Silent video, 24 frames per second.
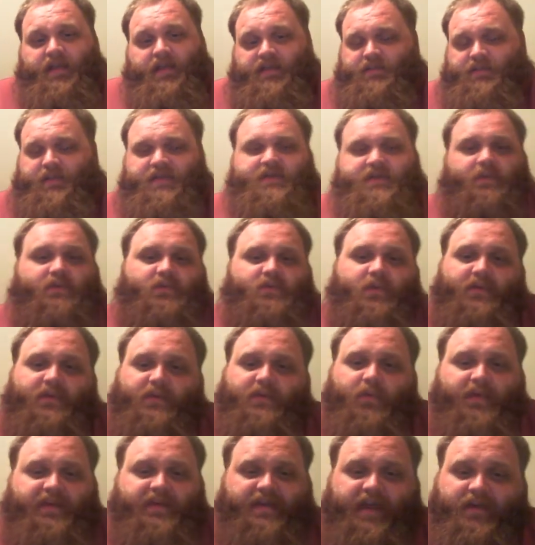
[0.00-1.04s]
especially with what's
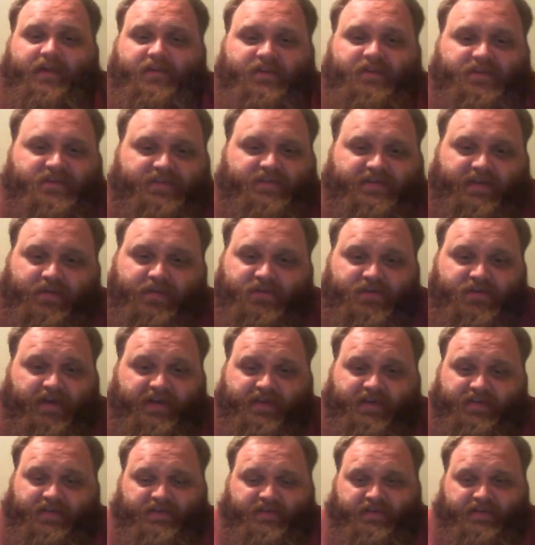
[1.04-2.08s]
going down in the South
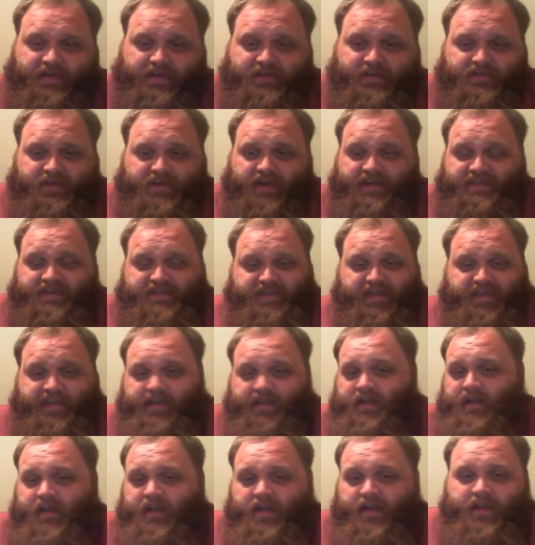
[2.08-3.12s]
China
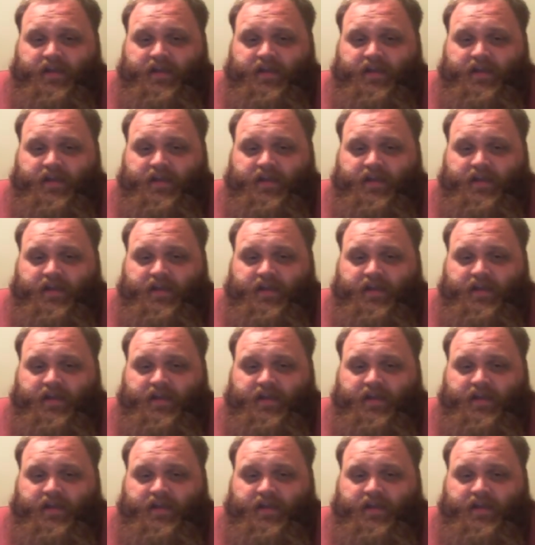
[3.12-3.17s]
Sea.